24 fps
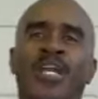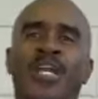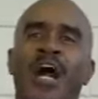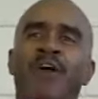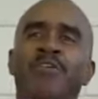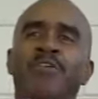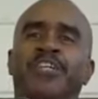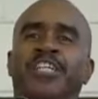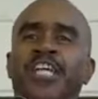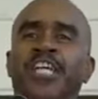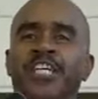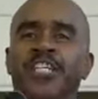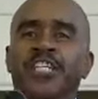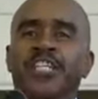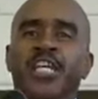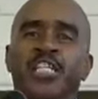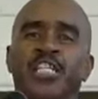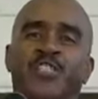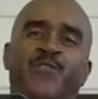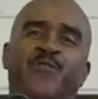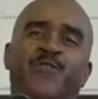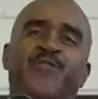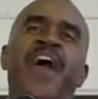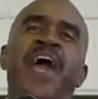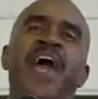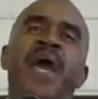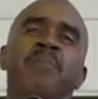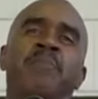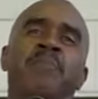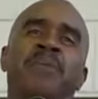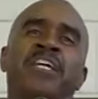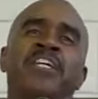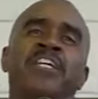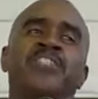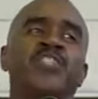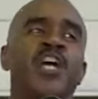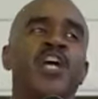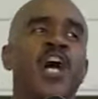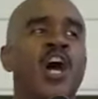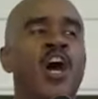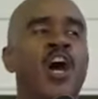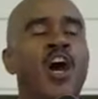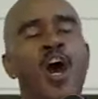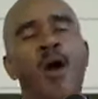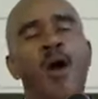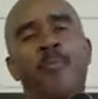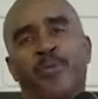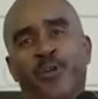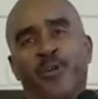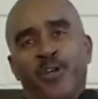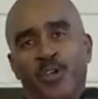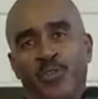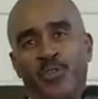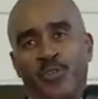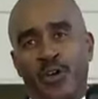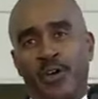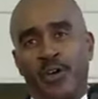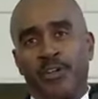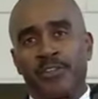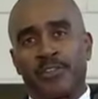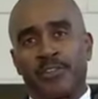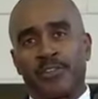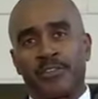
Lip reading: without getting his family's approval.